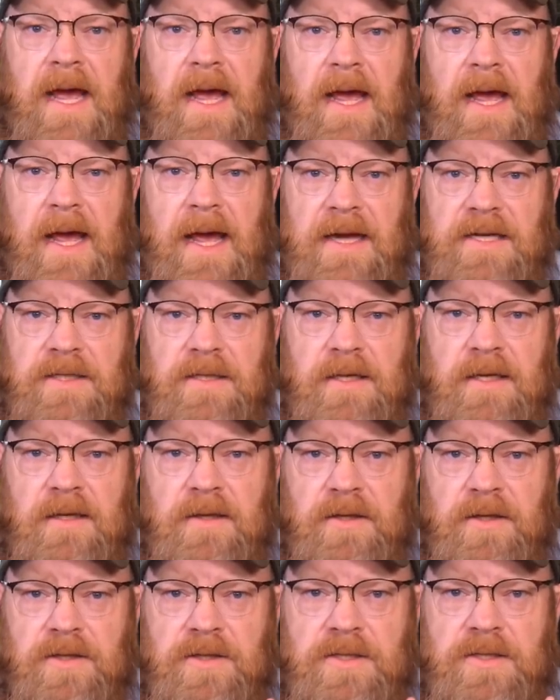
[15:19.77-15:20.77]
Actually,
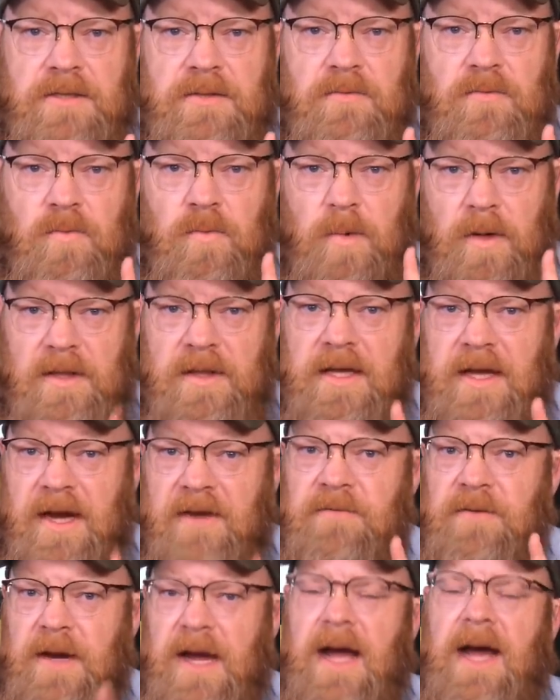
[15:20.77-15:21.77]
there's one thing I
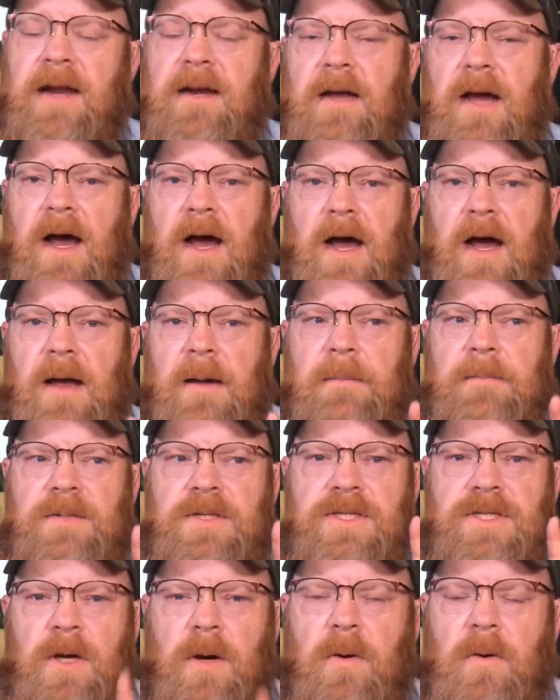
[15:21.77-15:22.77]
forgot. Uh,
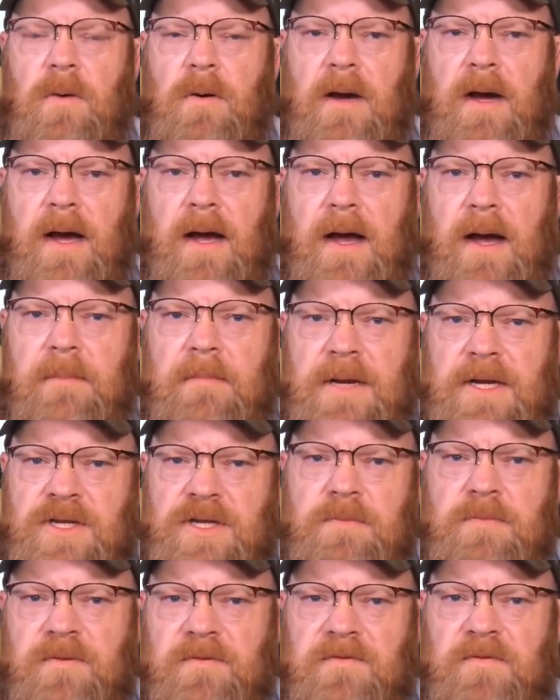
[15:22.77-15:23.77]
so I
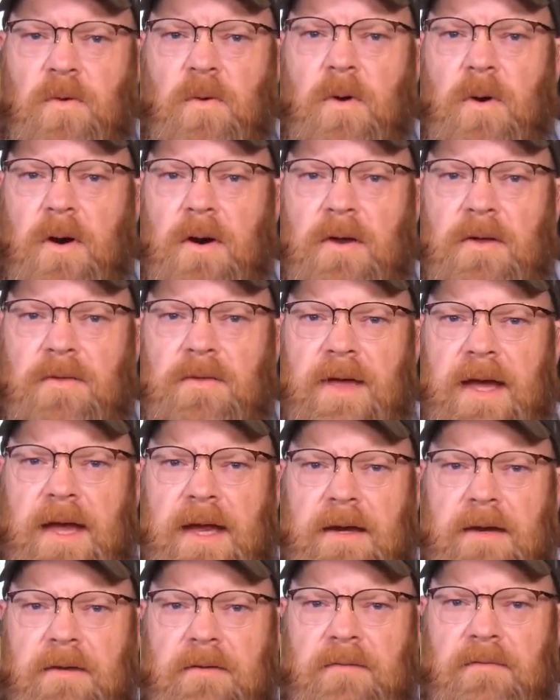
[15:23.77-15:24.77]
mentioned before that
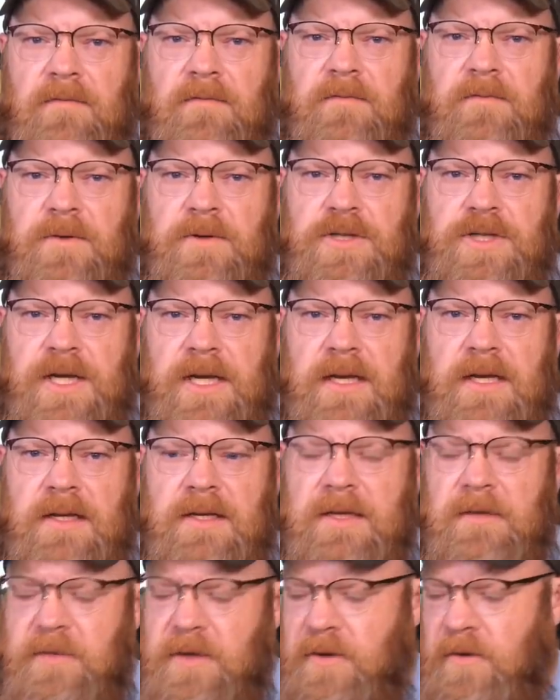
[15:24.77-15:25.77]
Virginia
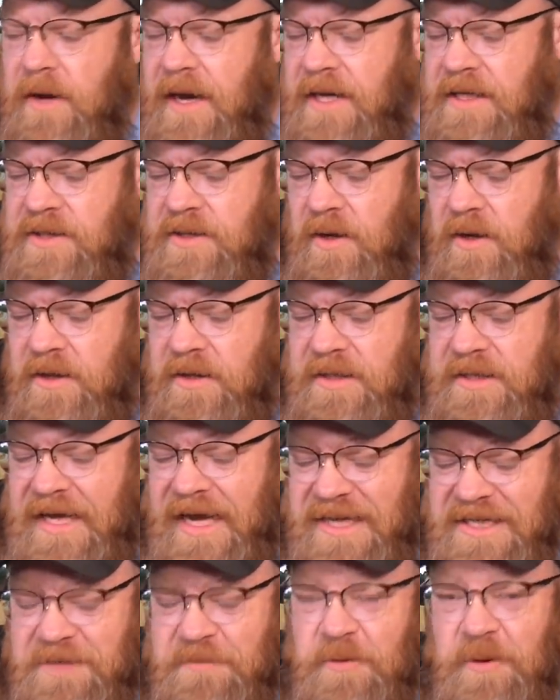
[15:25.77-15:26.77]
Democrats are
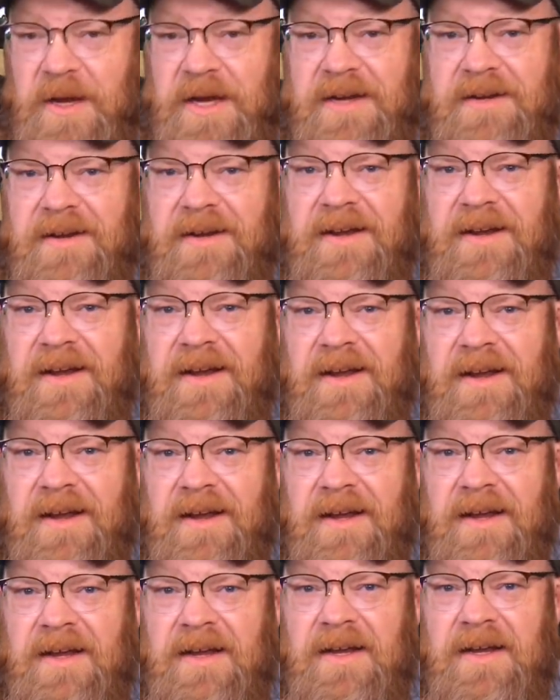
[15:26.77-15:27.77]
desperate
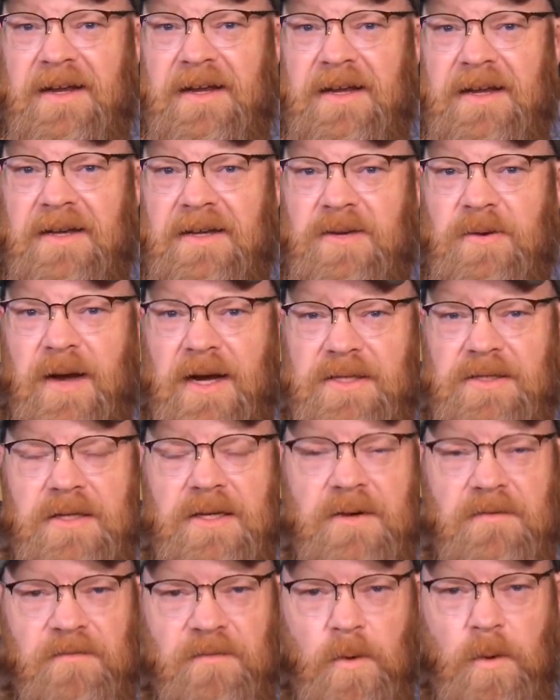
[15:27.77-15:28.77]
to actually
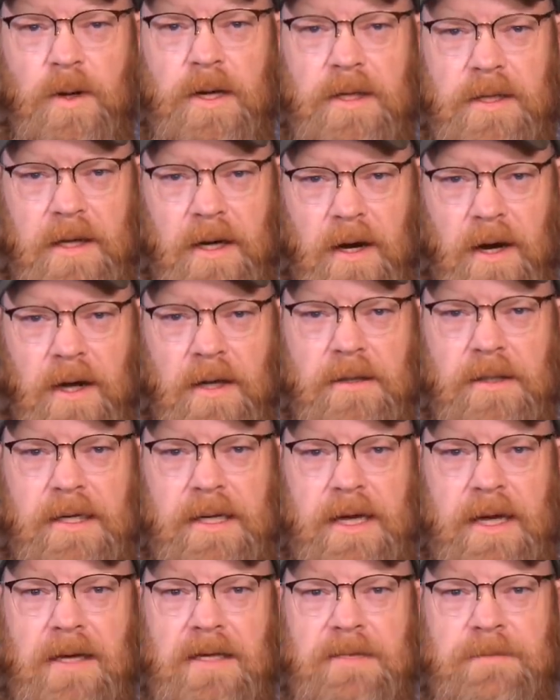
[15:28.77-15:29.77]
avoid calling
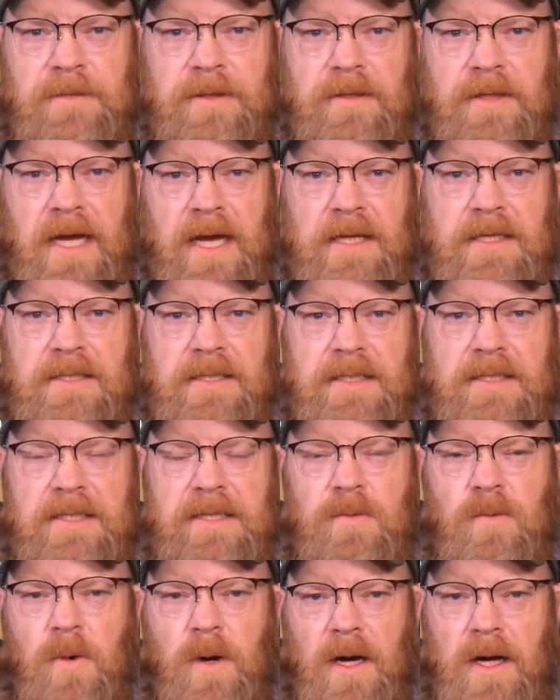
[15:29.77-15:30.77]
House Bill
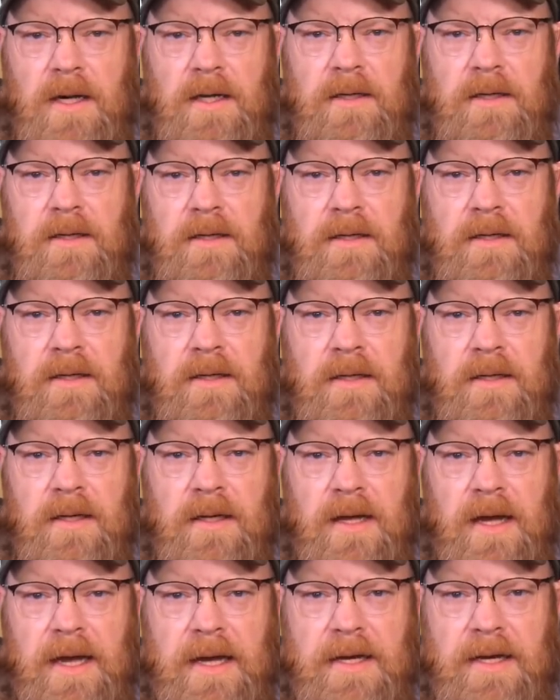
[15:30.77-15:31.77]
961
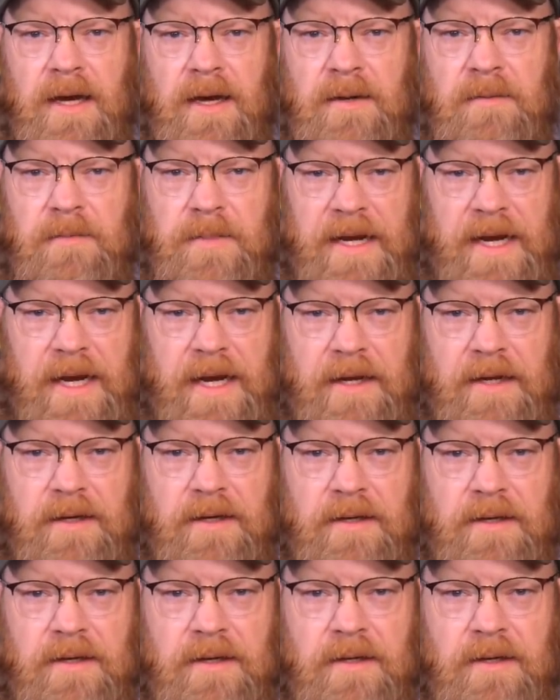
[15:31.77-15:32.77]
a gun ban,
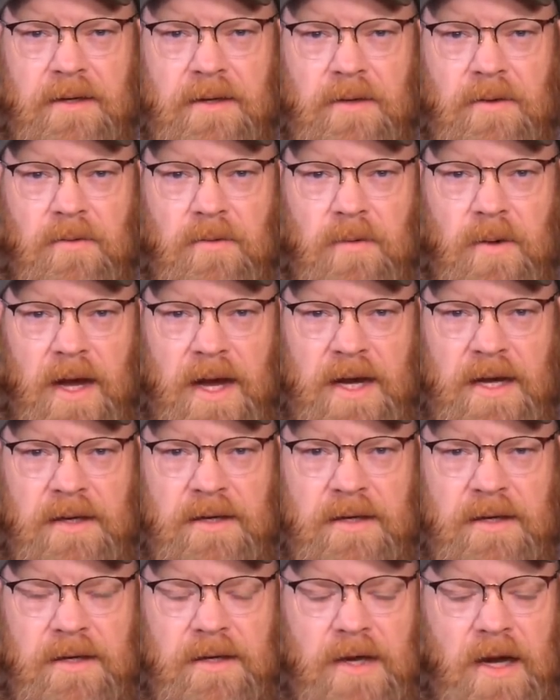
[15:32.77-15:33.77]
right?
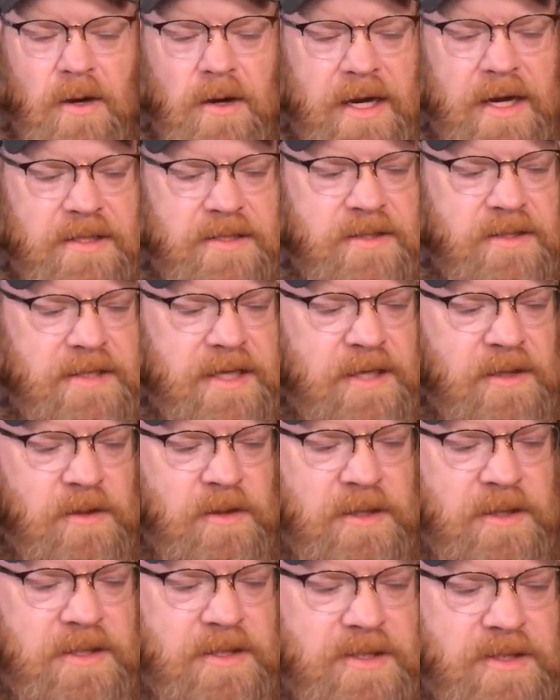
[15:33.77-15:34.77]
Okay, so take a look
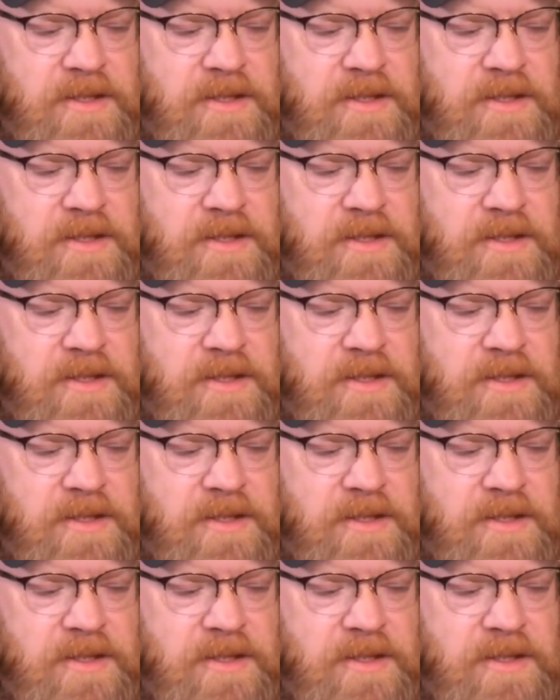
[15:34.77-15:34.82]
at this